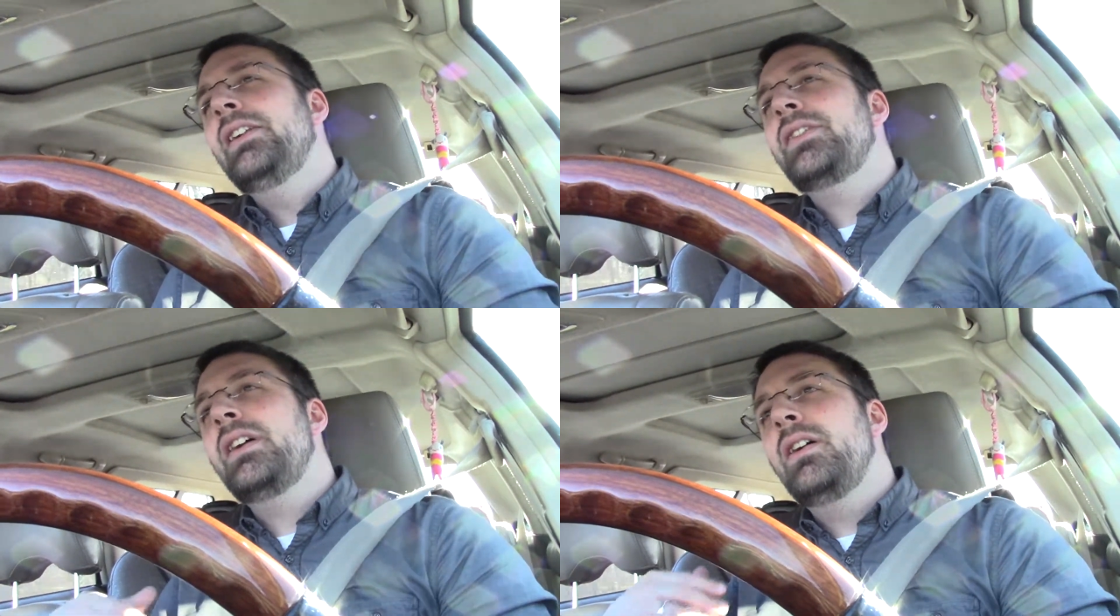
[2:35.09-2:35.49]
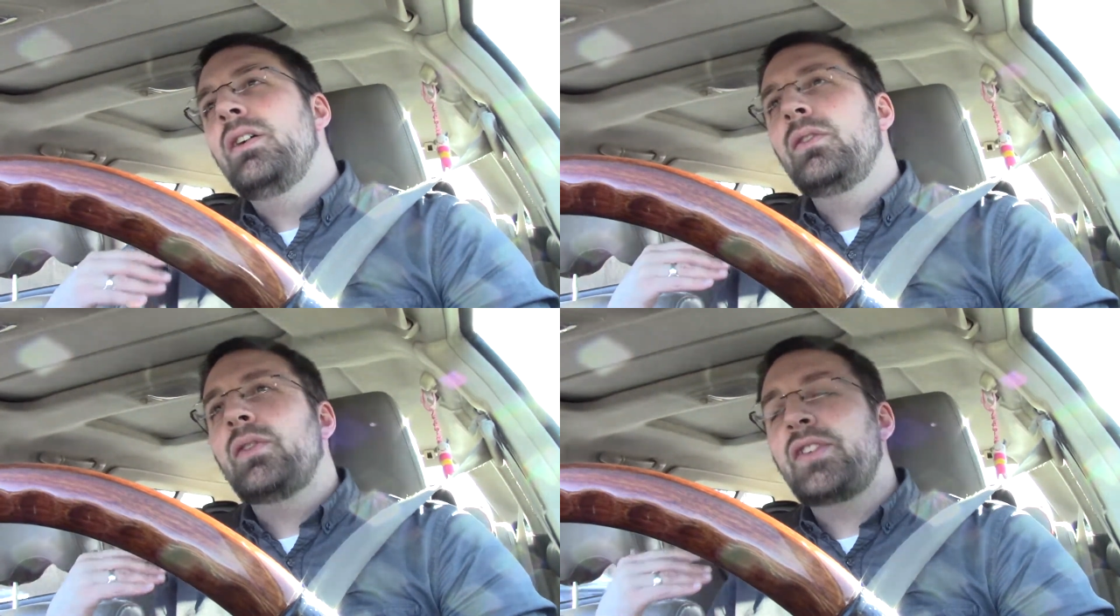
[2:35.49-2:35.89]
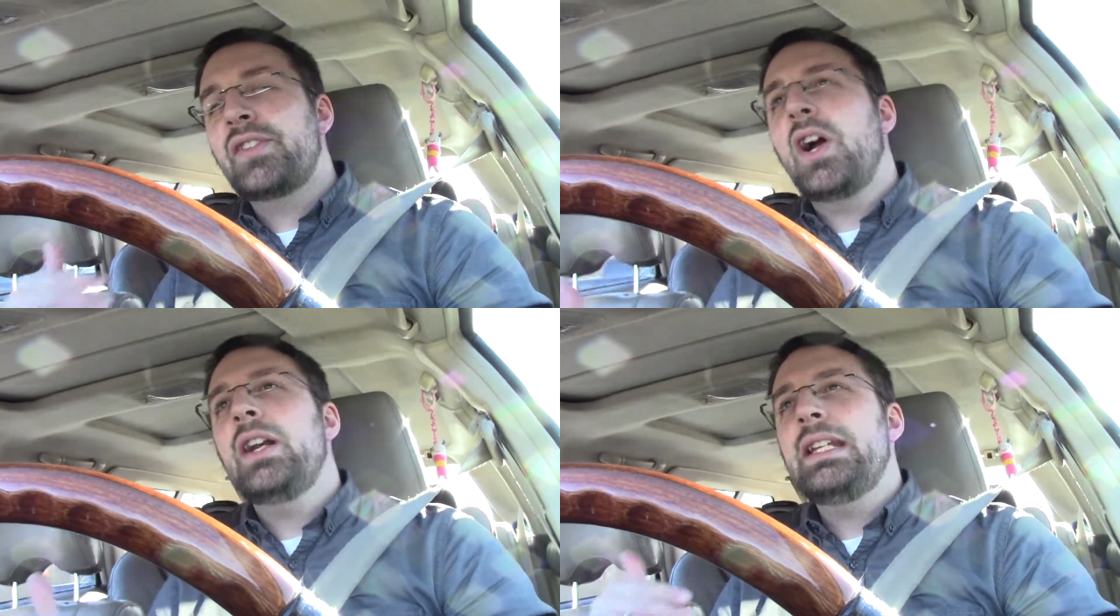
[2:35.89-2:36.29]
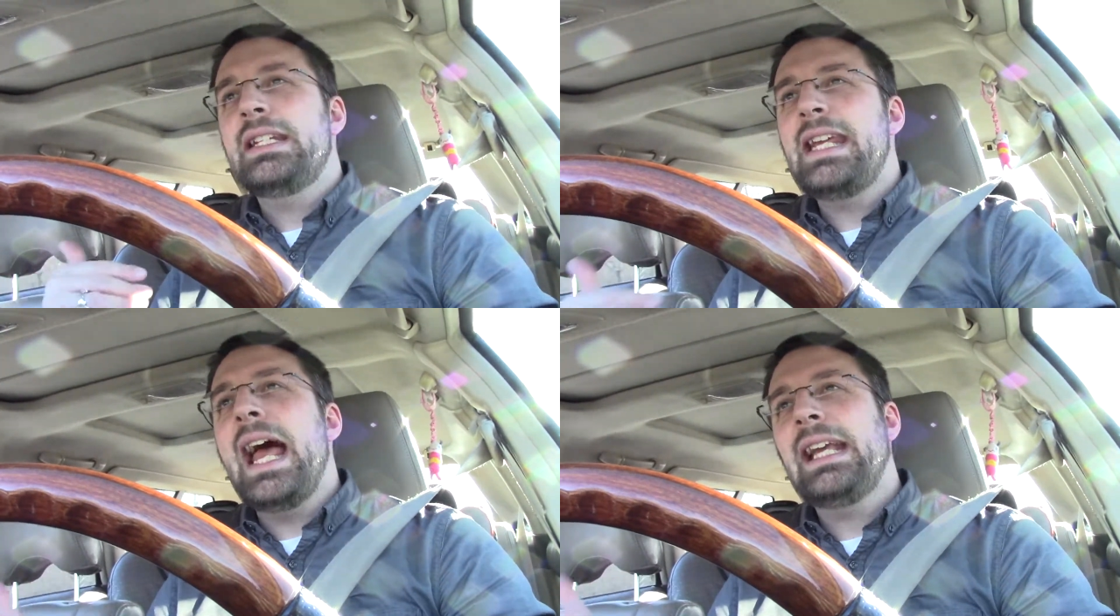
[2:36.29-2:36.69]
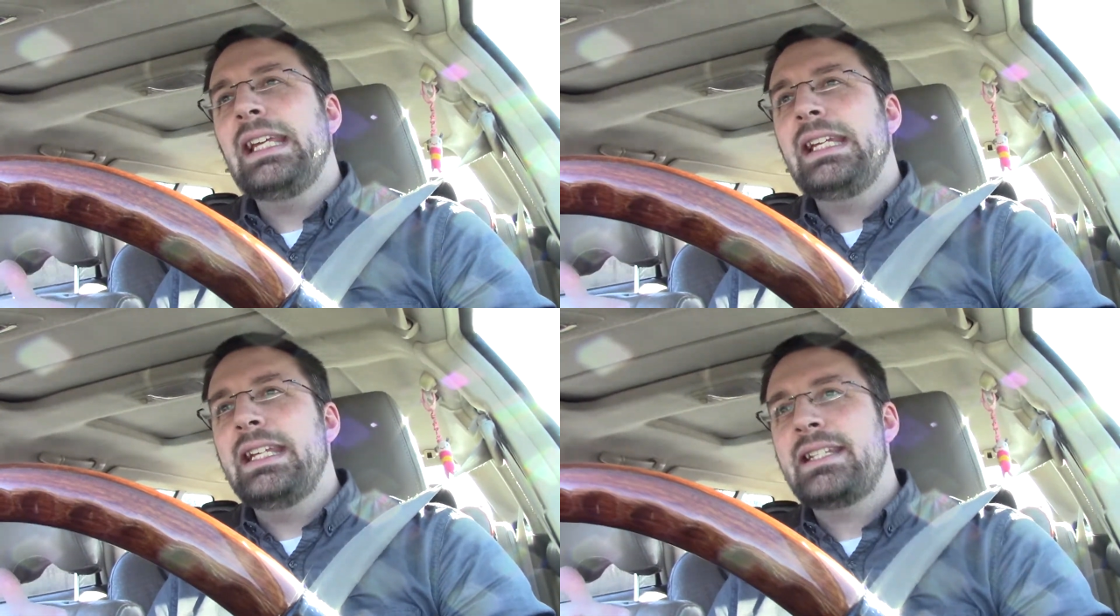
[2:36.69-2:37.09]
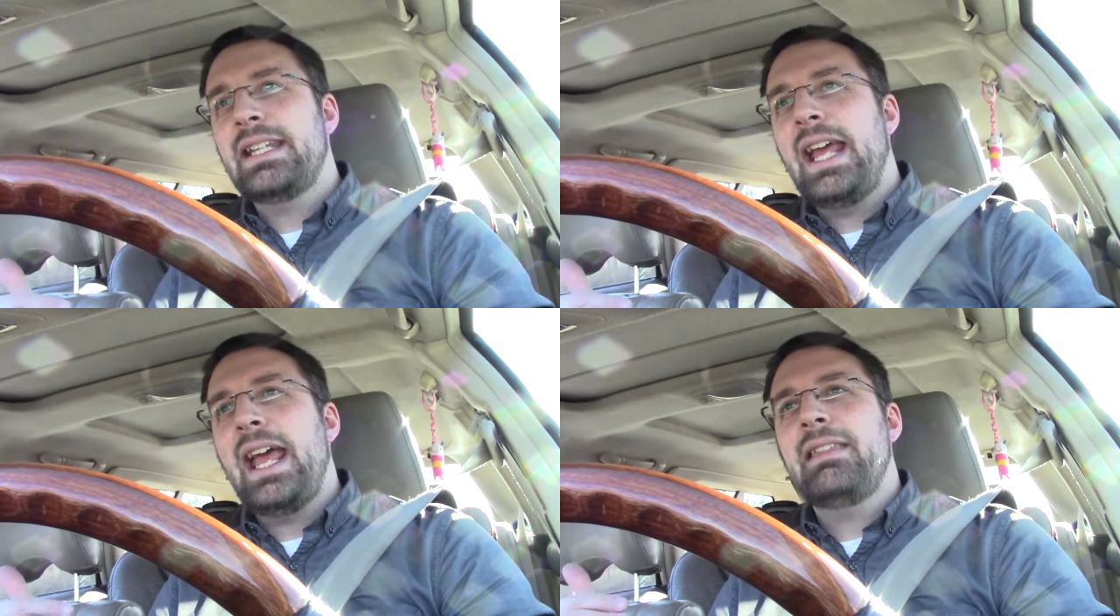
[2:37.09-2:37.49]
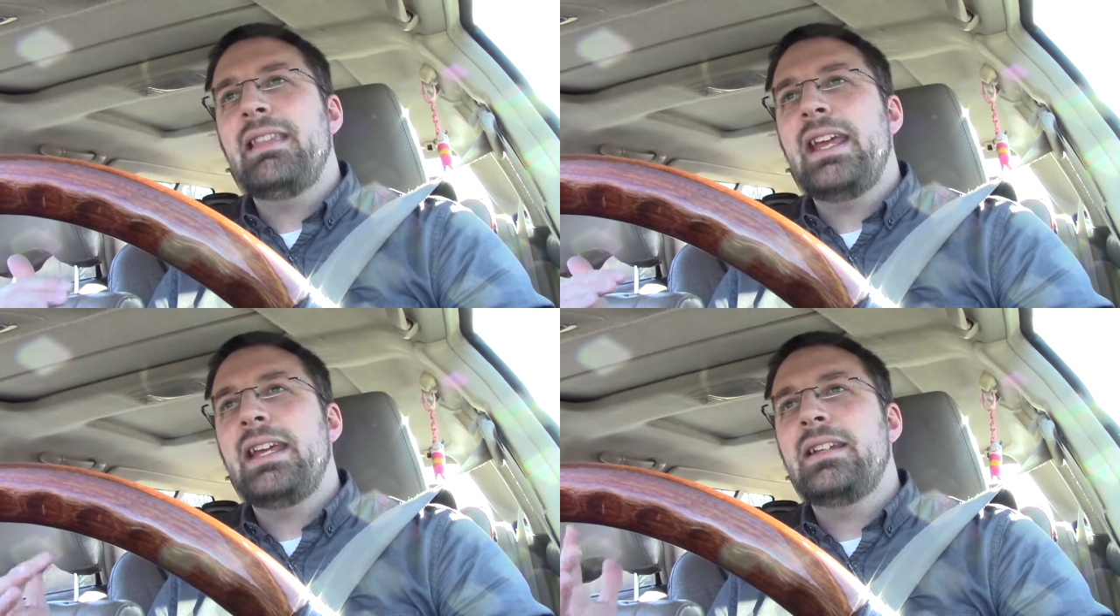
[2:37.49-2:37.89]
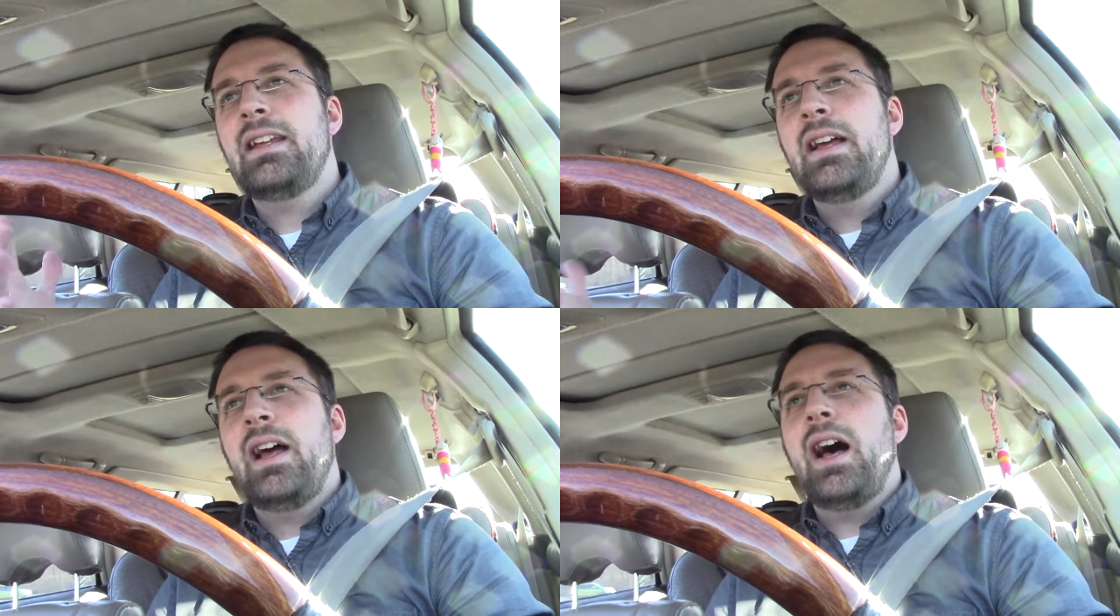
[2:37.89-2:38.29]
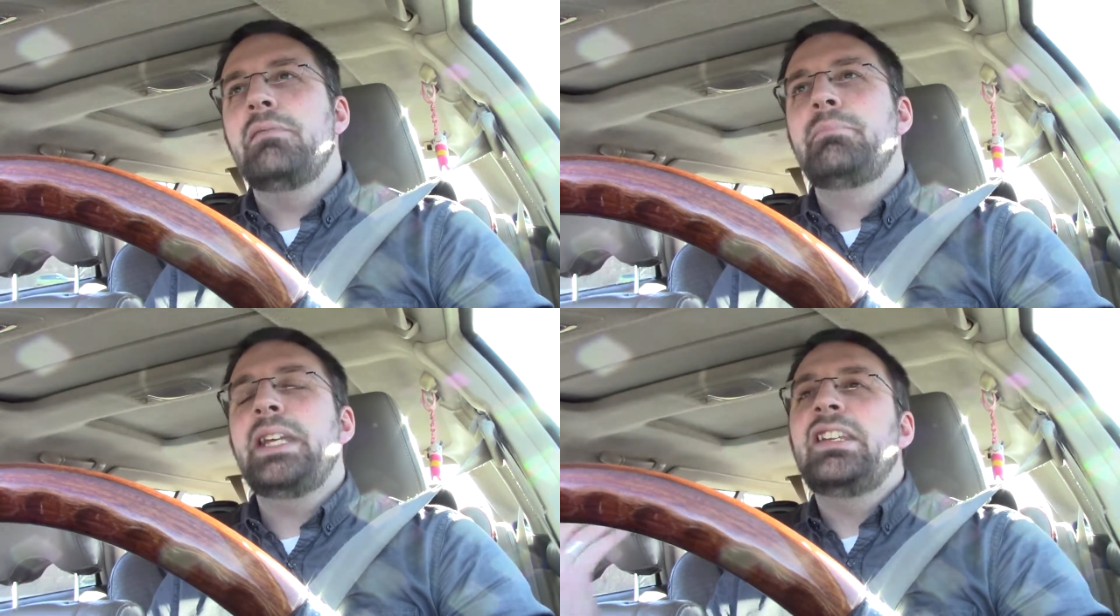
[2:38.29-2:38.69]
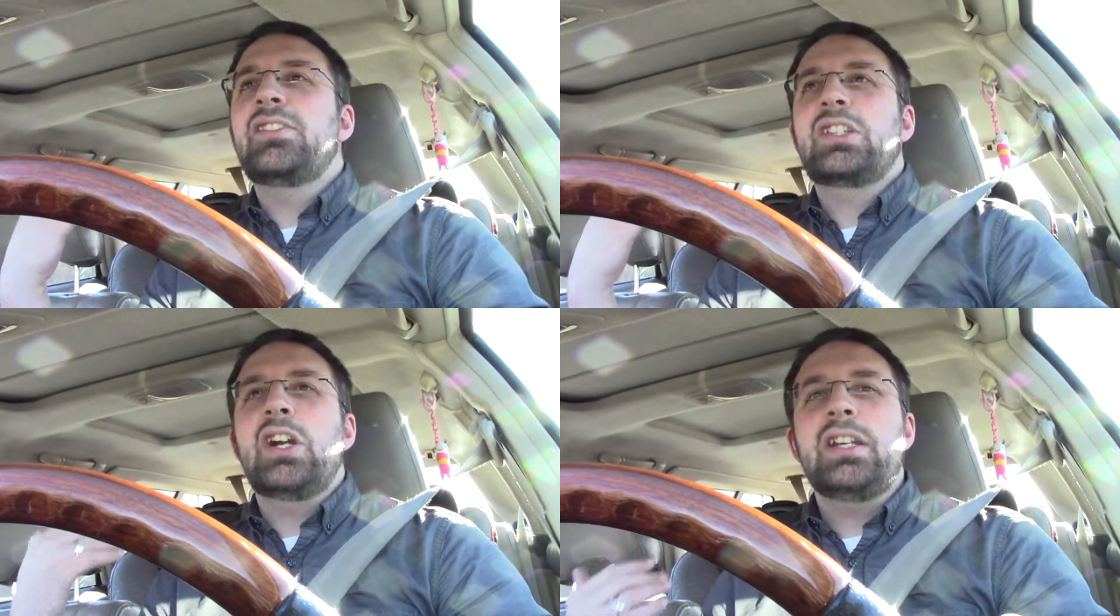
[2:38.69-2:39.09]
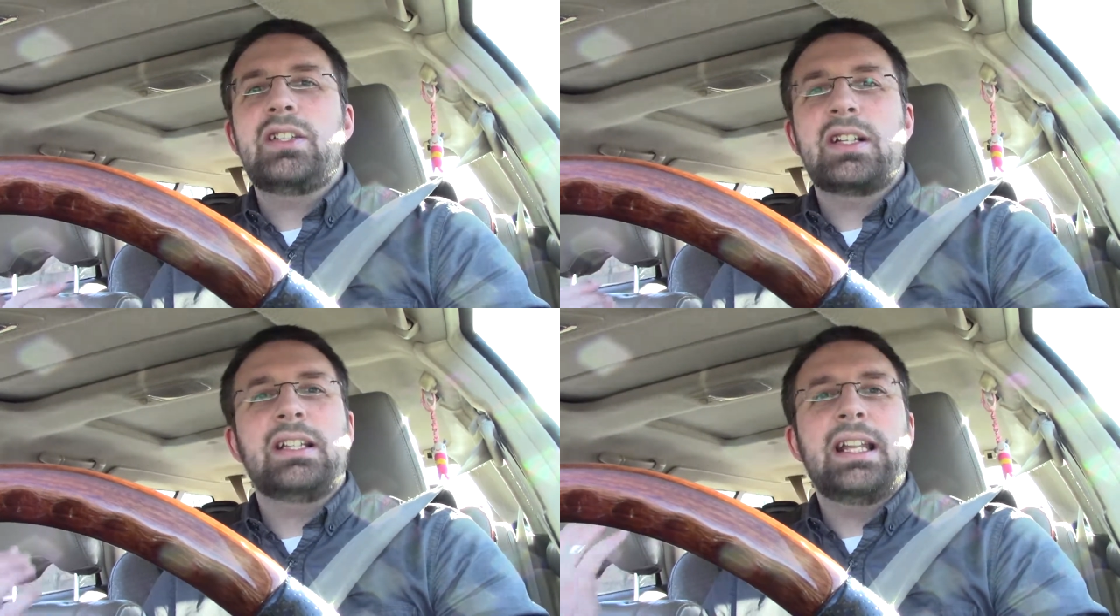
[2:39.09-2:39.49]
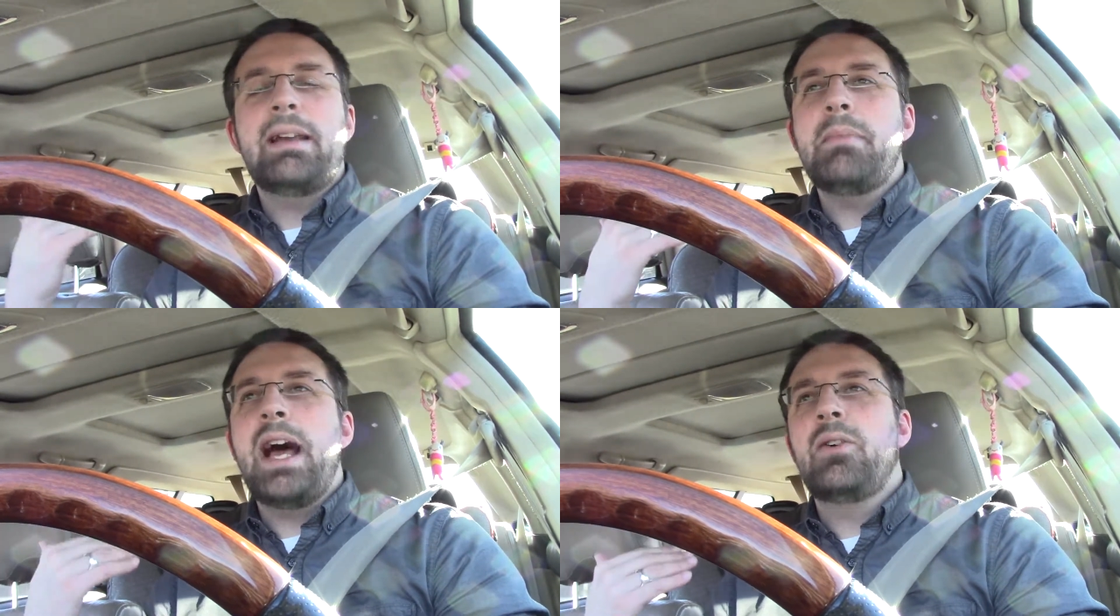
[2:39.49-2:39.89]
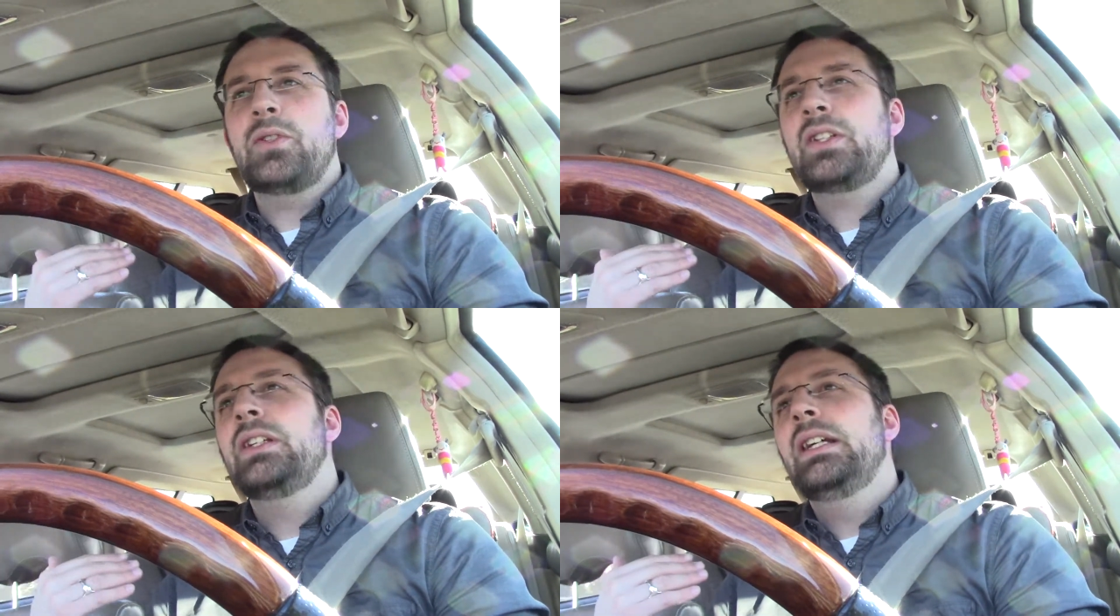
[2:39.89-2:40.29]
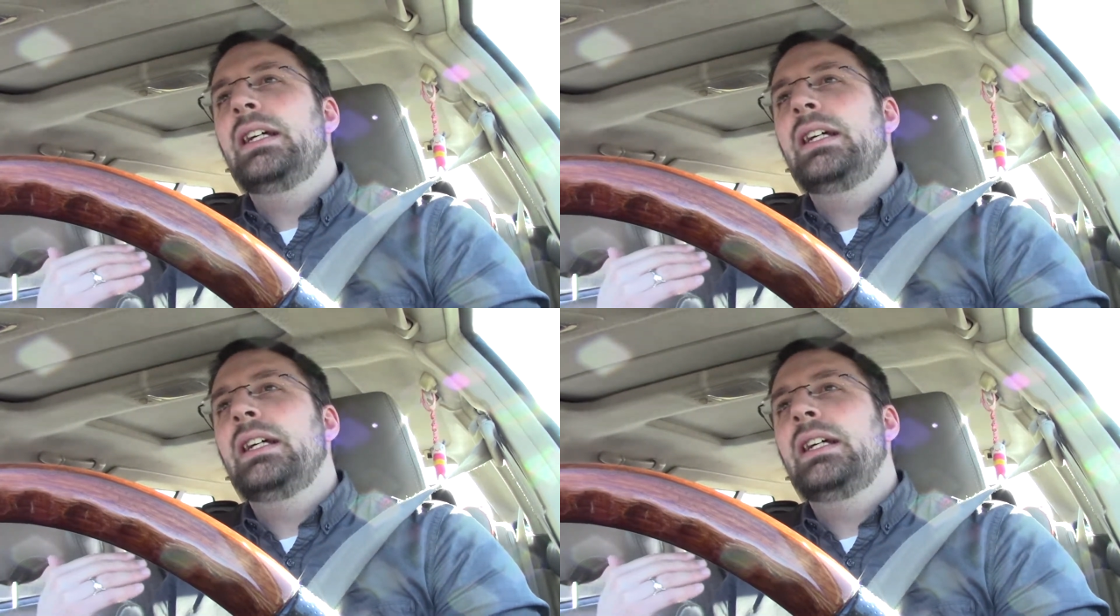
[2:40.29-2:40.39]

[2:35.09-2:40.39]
So started attacking it, and then a beast started to climb out